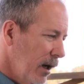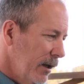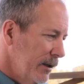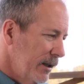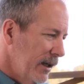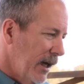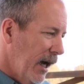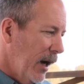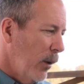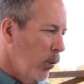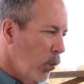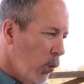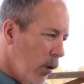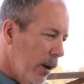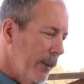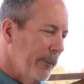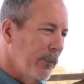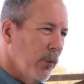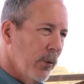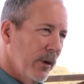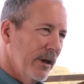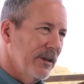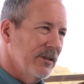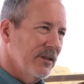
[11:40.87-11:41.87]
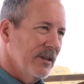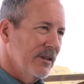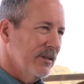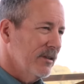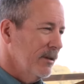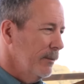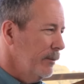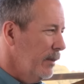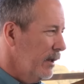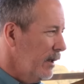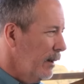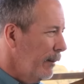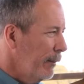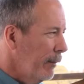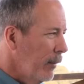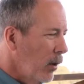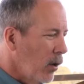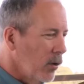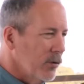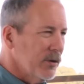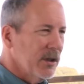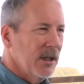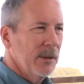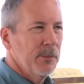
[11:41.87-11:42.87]
not one point system, but a
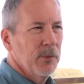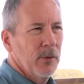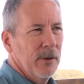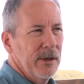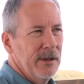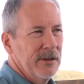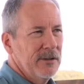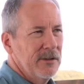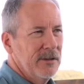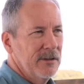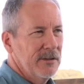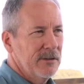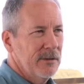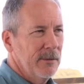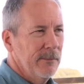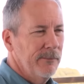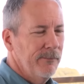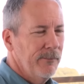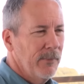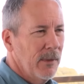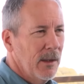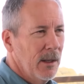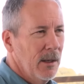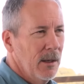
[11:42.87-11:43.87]
multi-point system